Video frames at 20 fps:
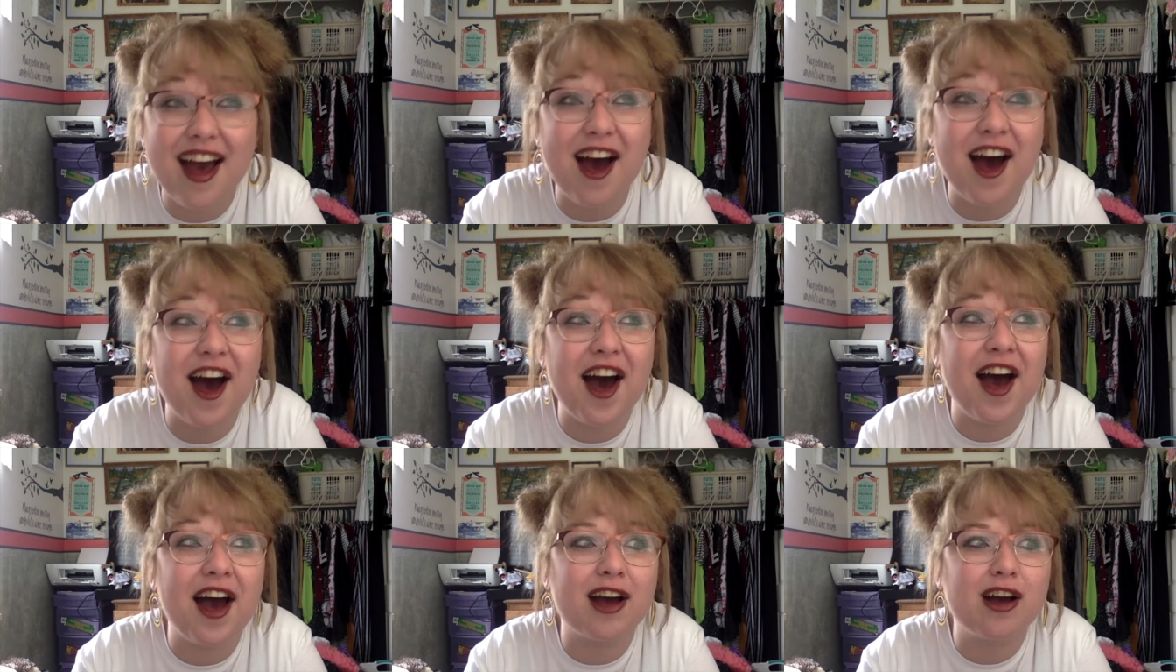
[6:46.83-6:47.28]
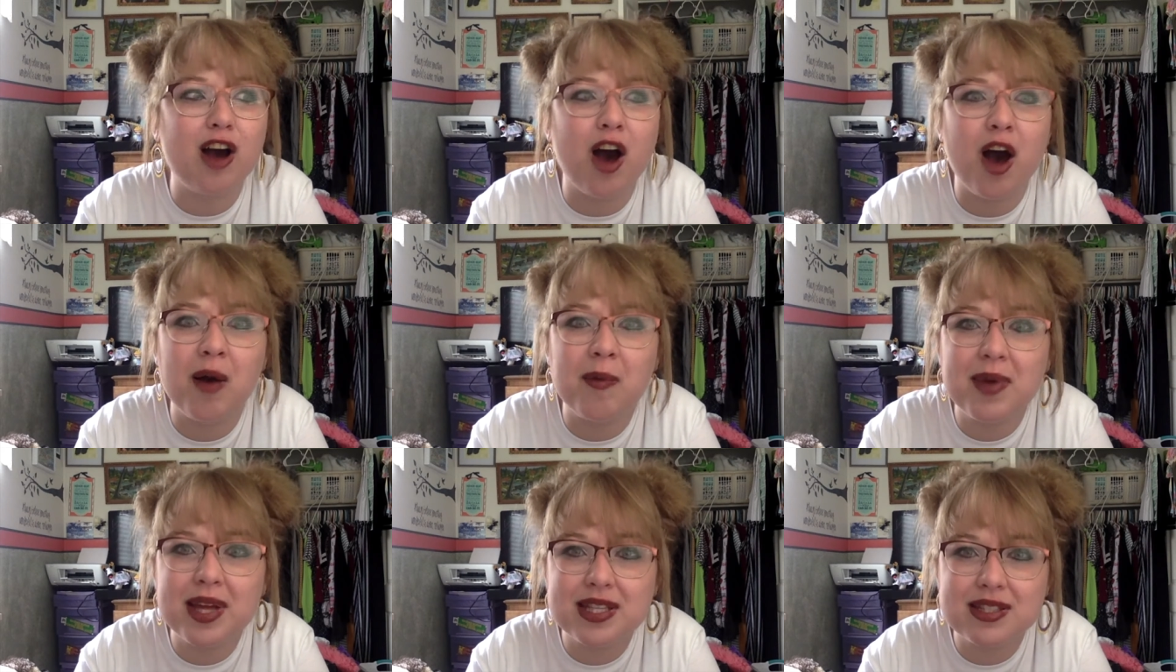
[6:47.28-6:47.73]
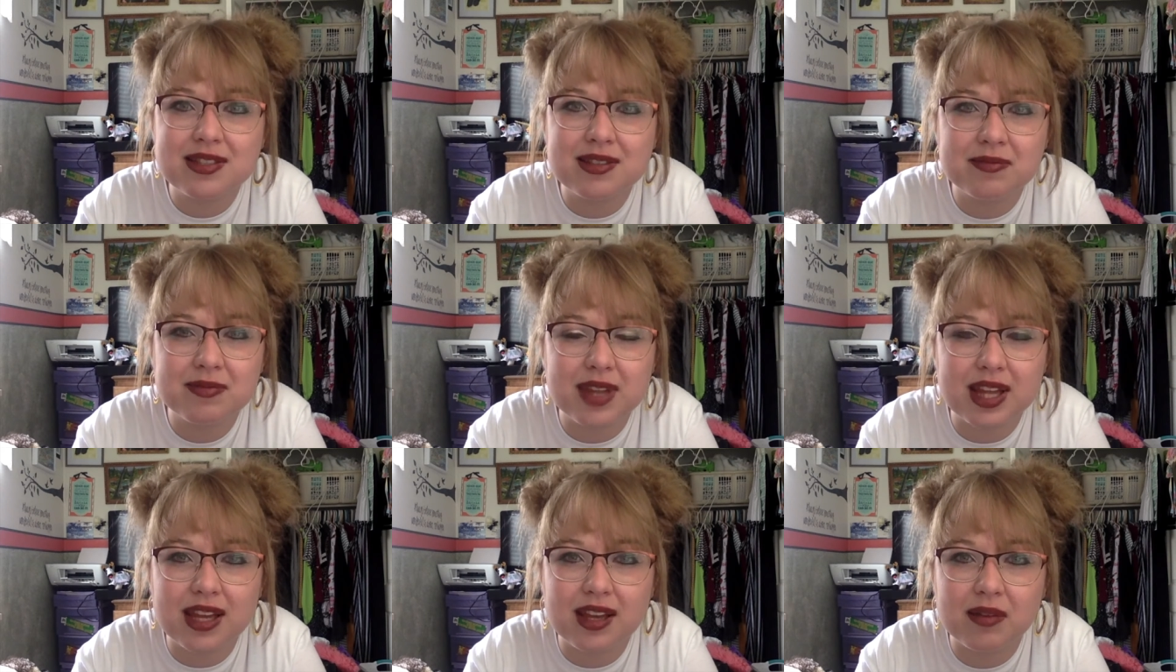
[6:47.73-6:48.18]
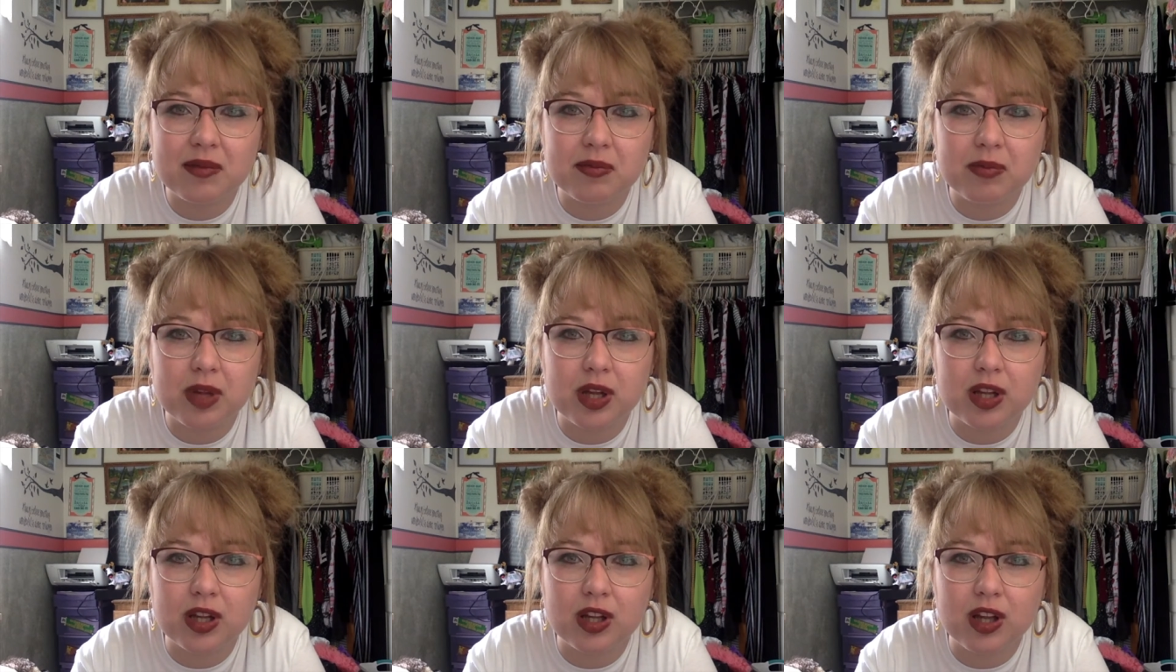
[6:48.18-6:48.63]
Uh, comment something
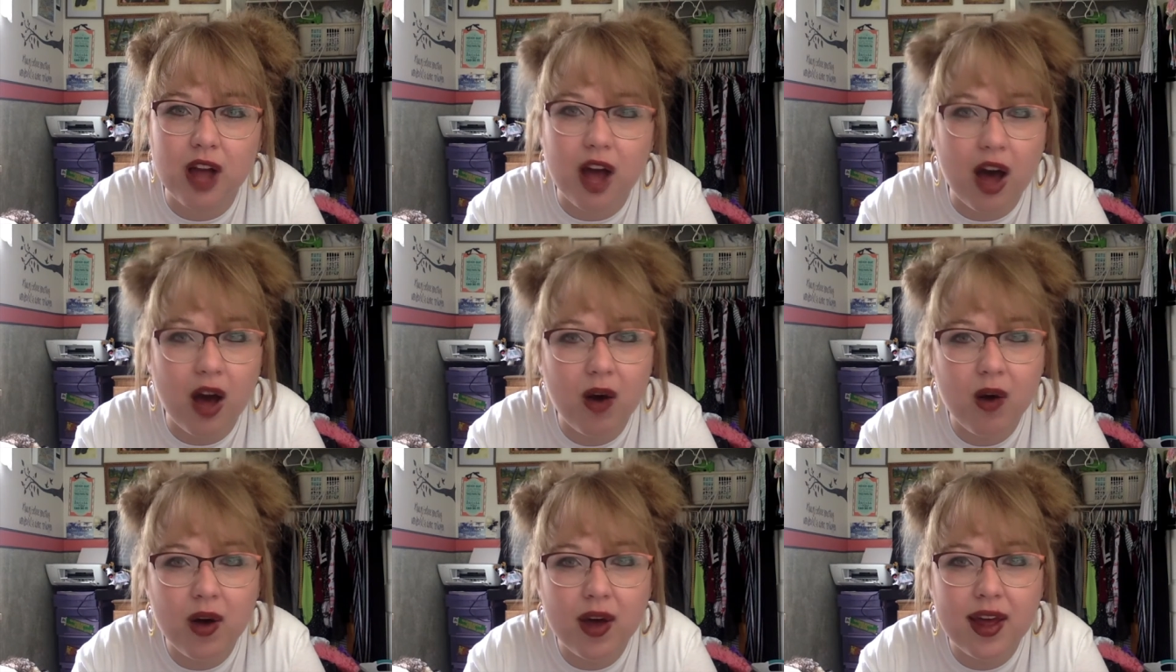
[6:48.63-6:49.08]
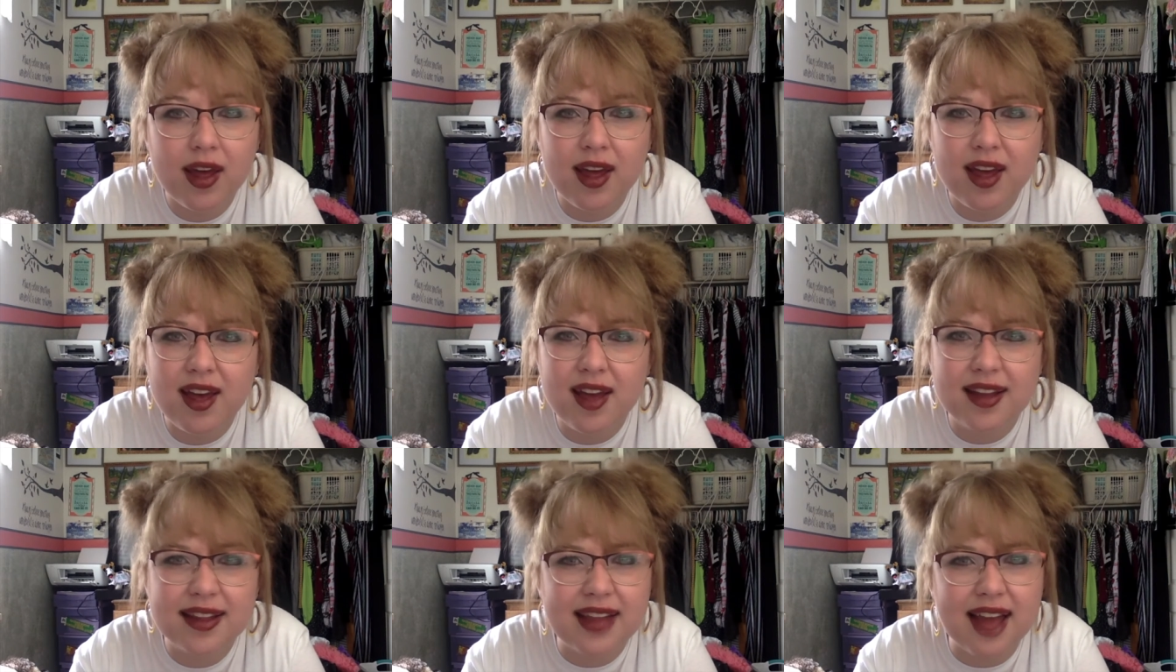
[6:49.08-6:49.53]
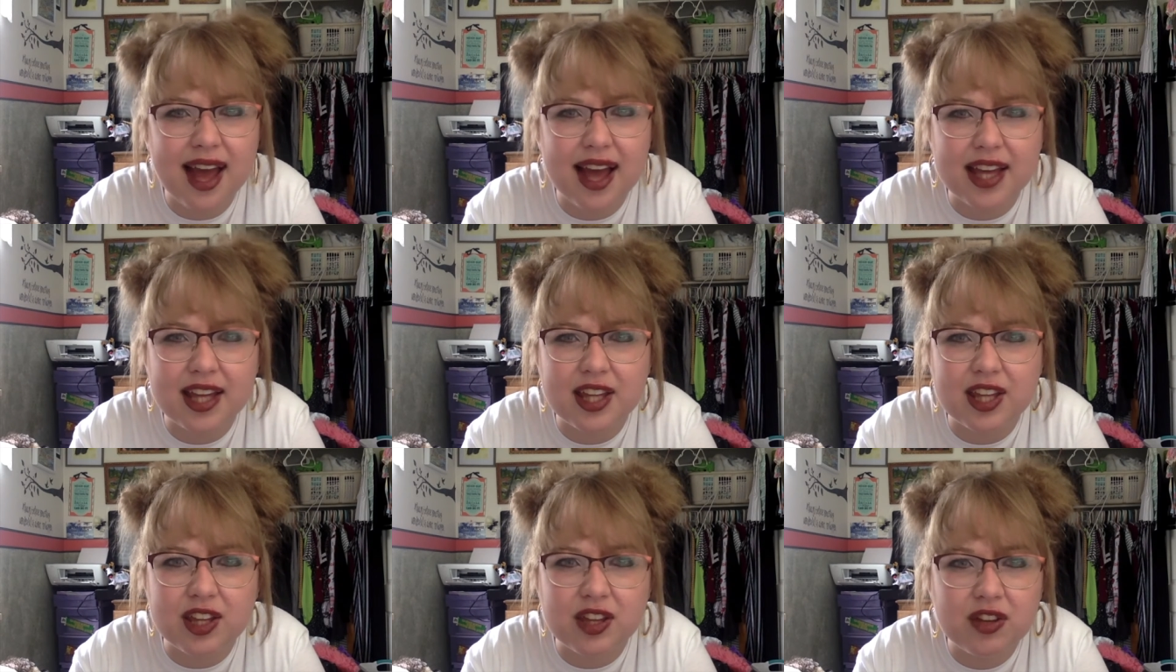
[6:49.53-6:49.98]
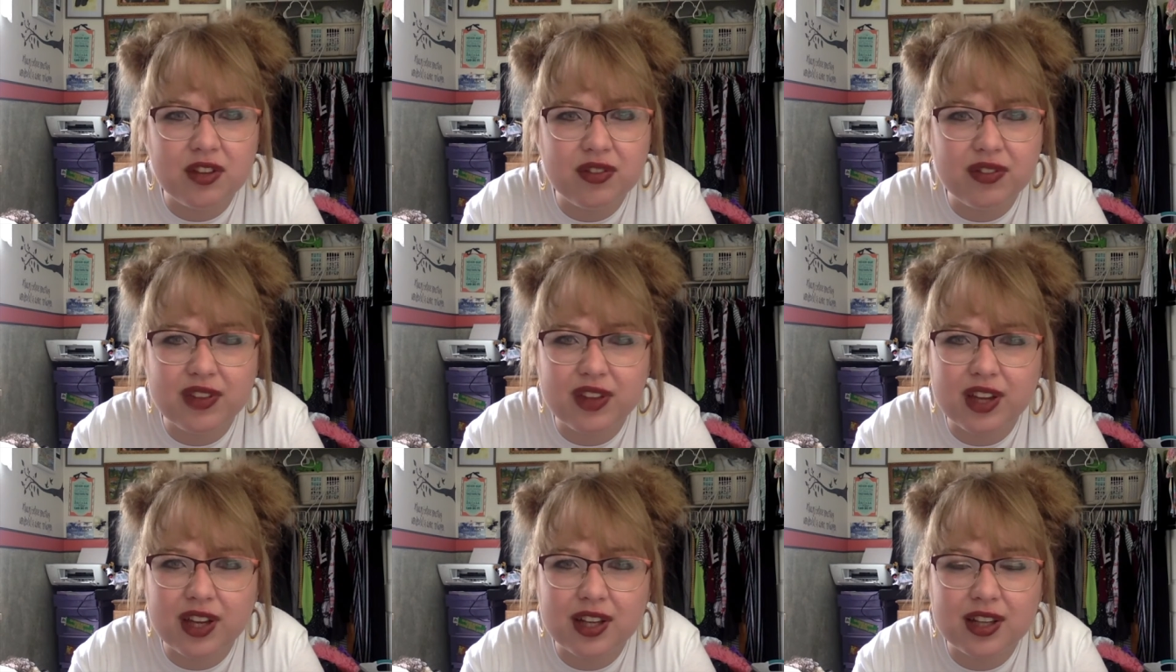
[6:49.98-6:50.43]
below that you've
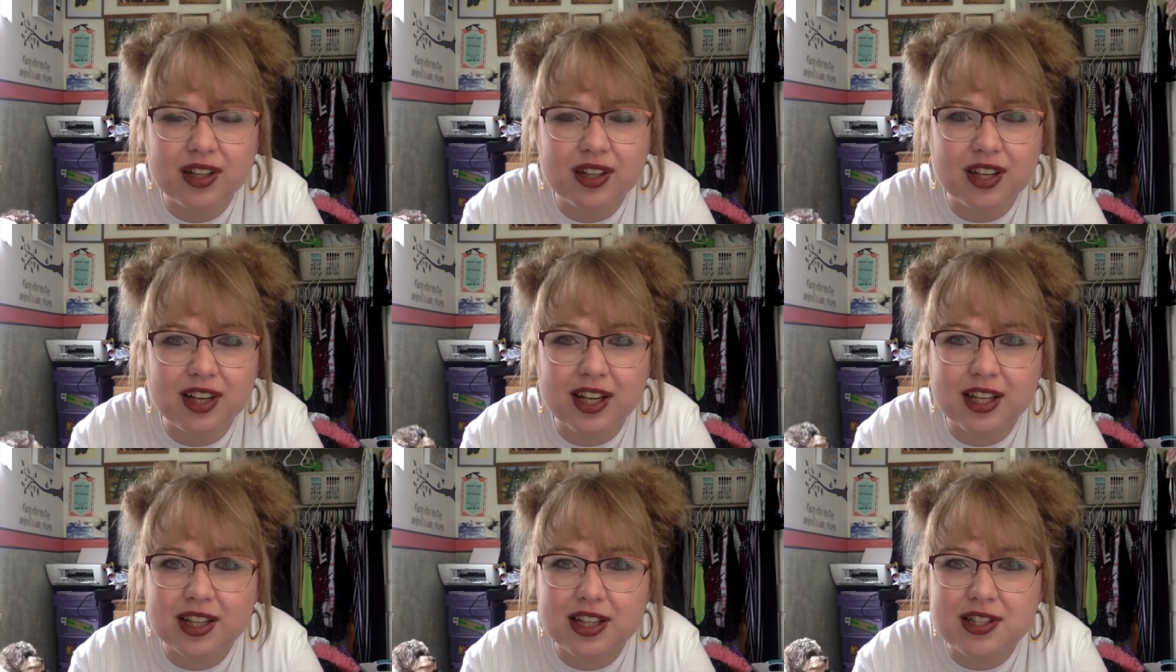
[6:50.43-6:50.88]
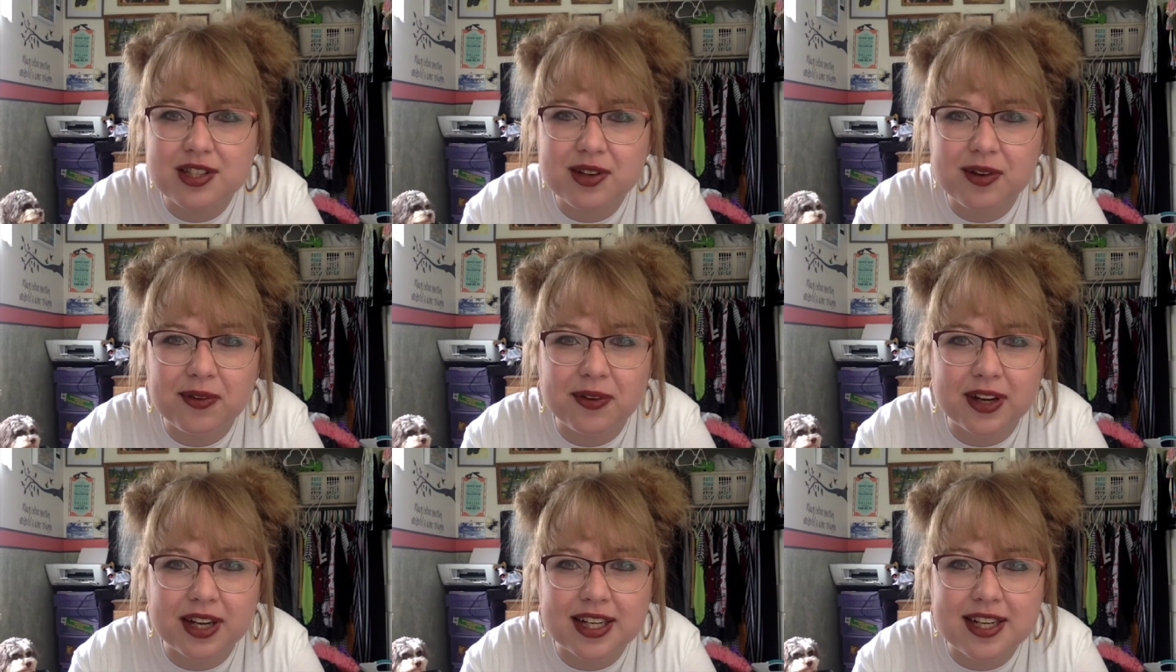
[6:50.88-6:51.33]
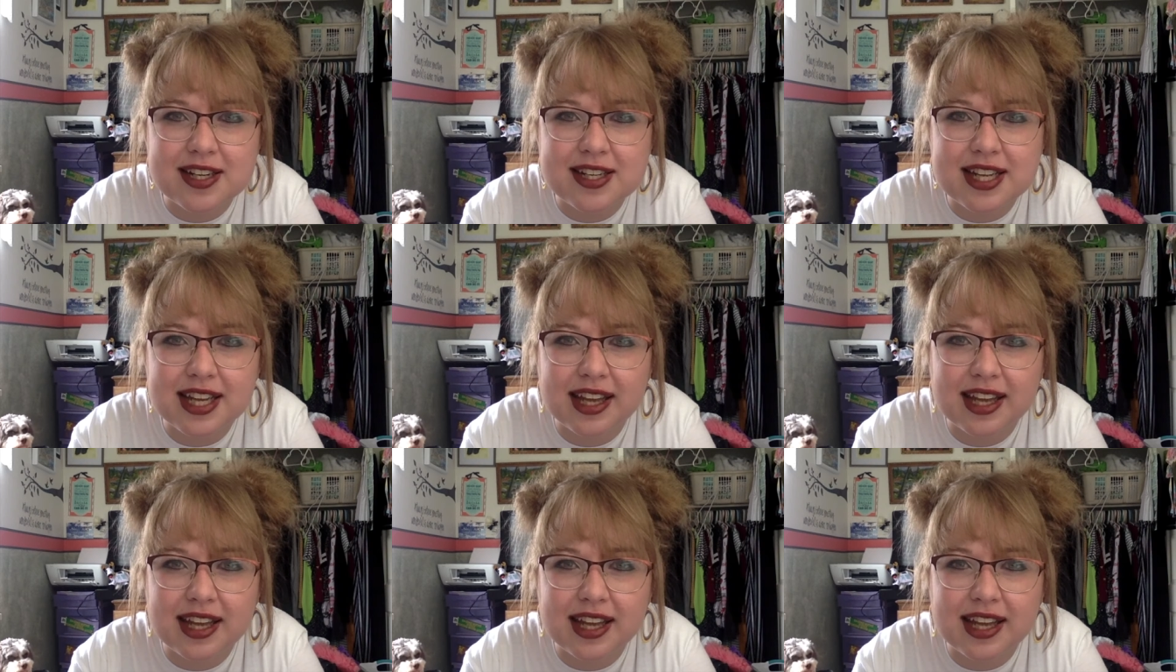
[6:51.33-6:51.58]
learned during this quarantine